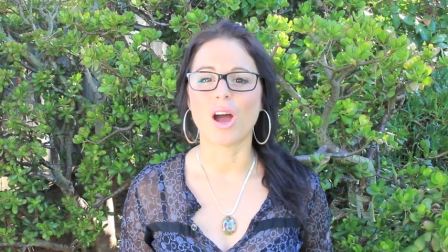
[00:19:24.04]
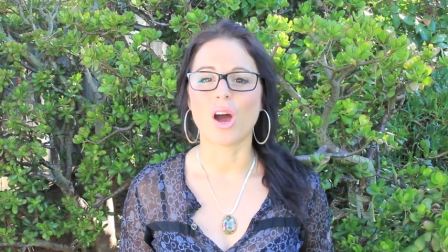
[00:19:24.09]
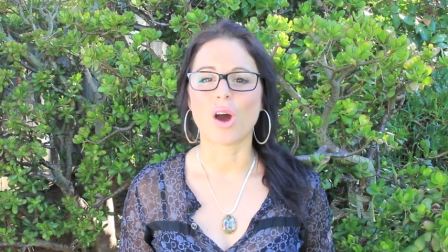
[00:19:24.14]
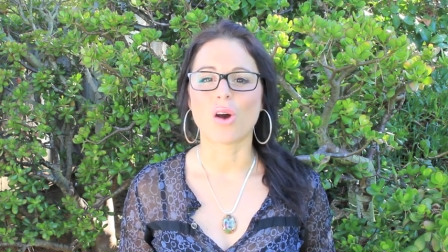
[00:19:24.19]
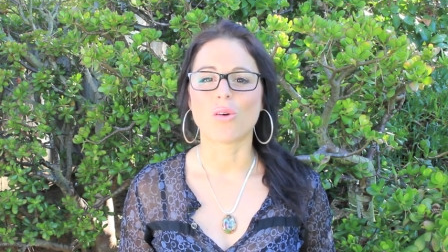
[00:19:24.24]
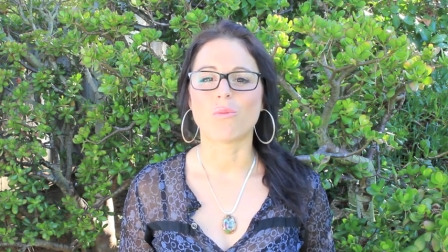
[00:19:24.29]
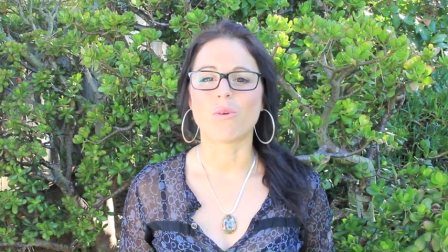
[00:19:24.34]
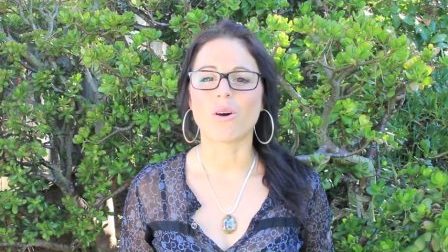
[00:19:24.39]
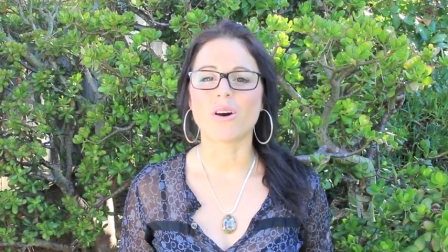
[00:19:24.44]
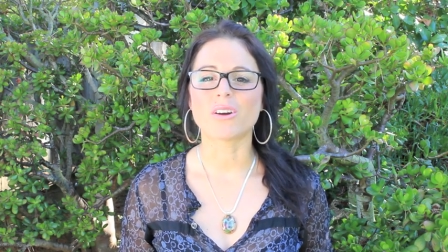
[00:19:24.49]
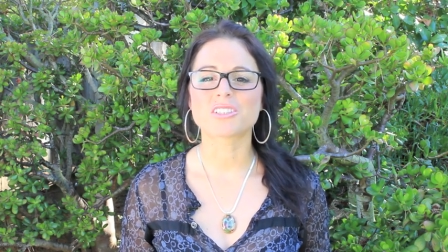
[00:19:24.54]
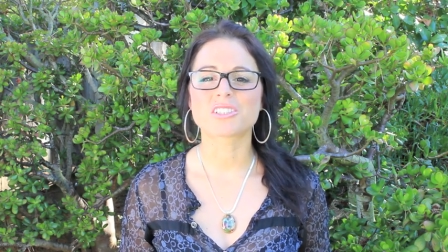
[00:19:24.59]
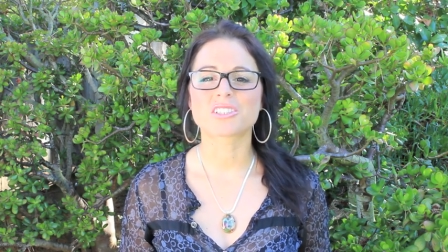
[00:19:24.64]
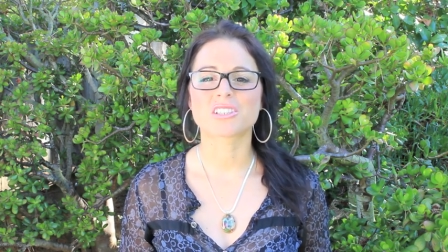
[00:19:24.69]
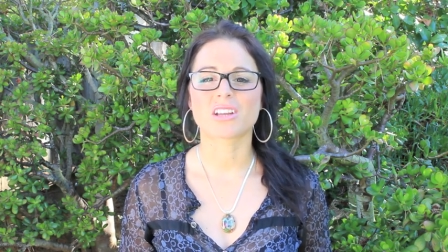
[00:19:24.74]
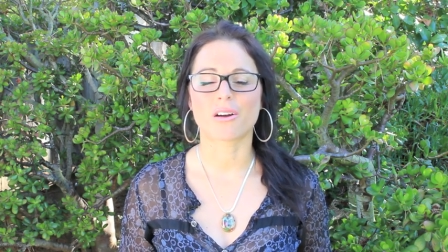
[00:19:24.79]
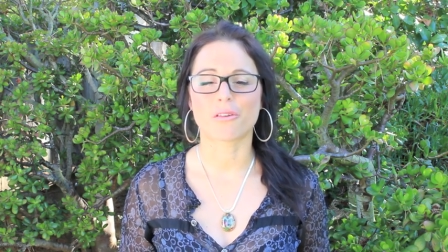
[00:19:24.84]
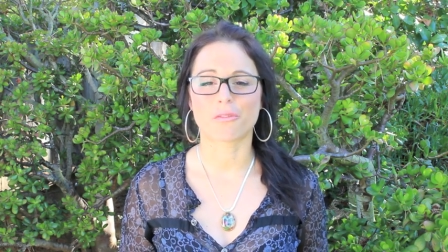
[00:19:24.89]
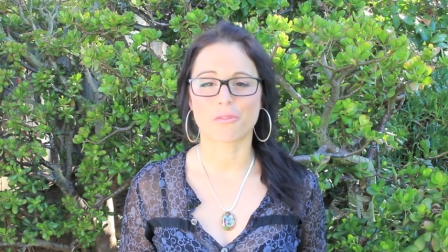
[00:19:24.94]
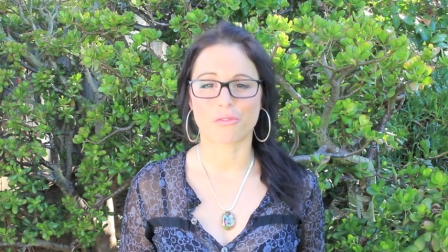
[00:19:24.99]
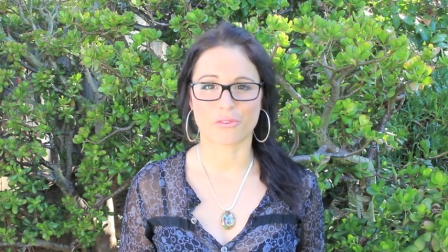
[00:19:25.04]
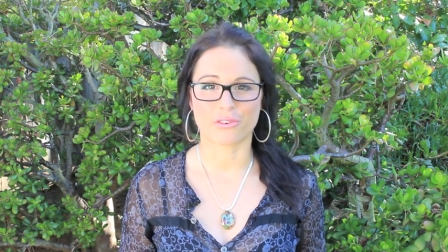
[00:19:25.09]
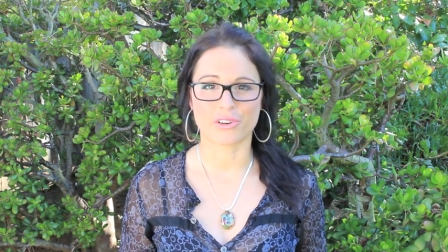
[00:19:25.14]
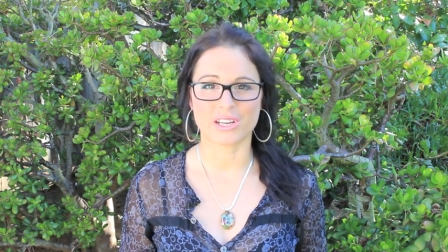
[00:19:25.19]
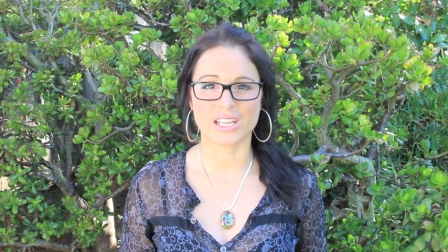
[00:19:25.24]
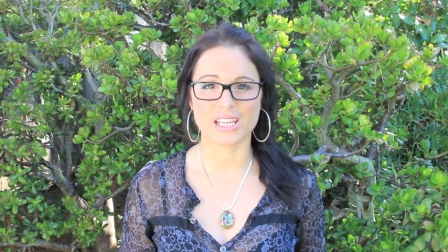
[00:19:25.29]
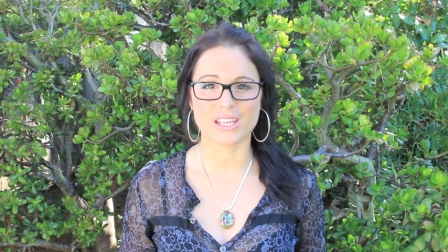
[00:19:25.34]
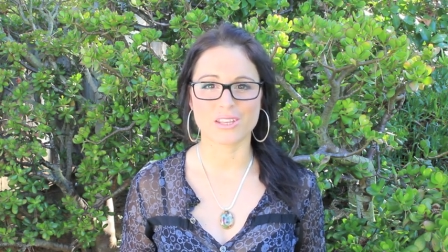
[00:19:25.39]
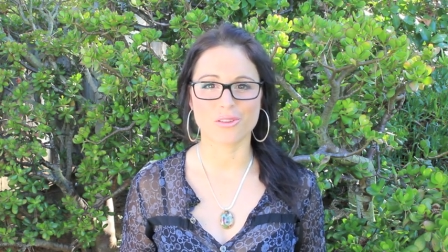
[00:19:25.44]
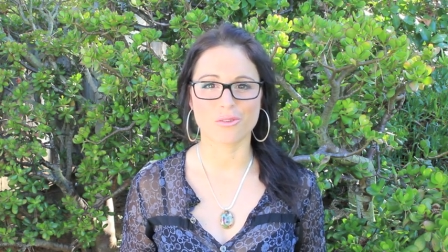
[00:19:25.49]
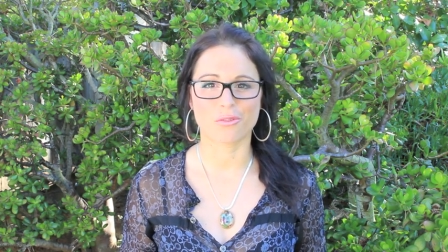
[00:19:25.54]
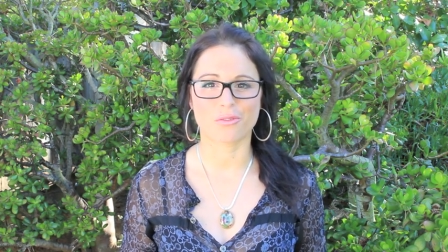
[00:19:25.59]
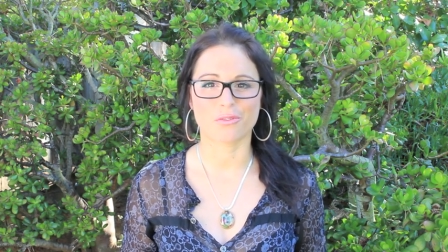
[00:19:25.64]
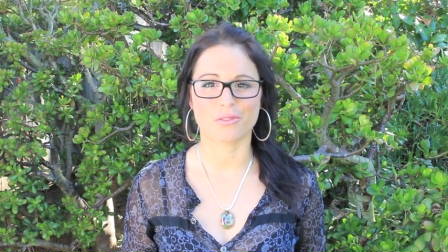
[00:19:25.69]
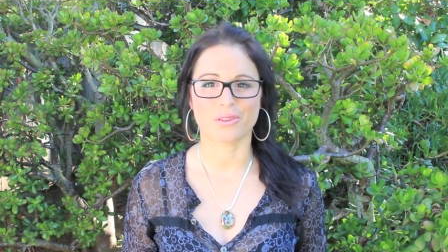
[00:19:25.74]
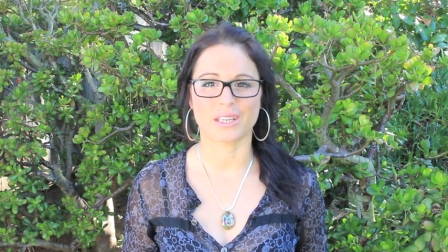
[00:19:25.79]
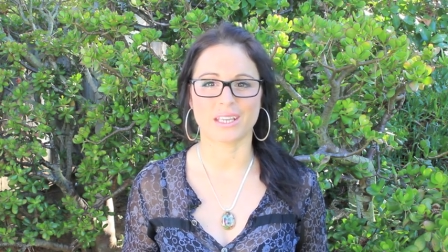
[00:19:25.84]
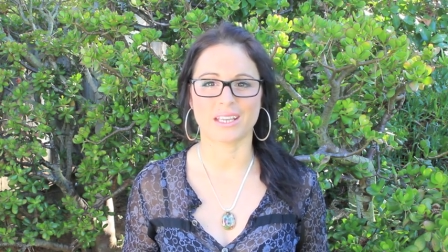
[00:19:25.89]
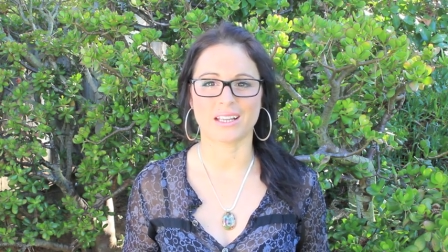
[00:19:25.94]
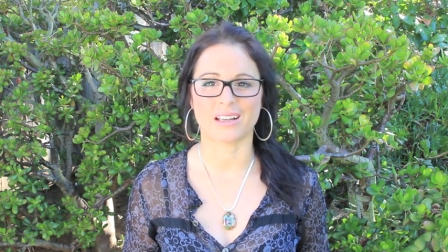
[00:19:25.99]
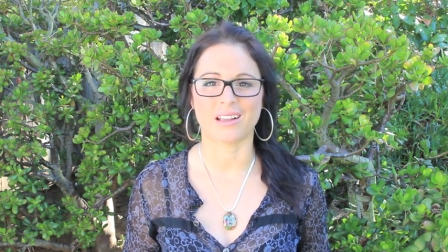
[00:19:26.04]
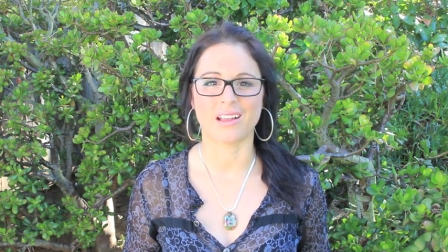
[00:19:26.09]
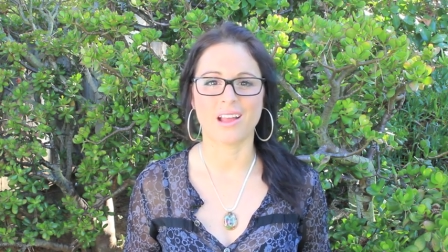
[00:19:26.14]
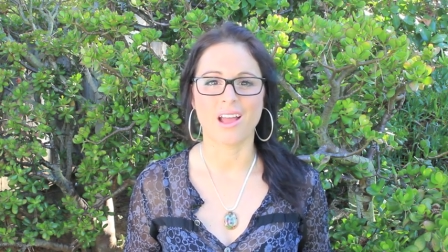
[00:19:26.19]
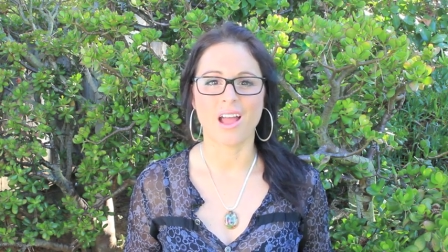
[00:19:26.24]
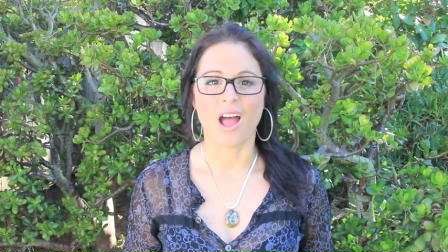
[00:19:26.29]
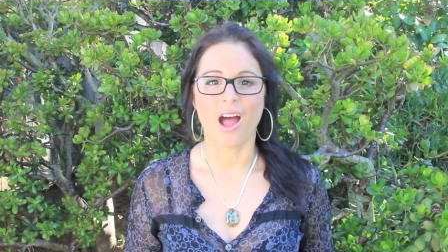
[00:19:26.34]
Watch how free you feel,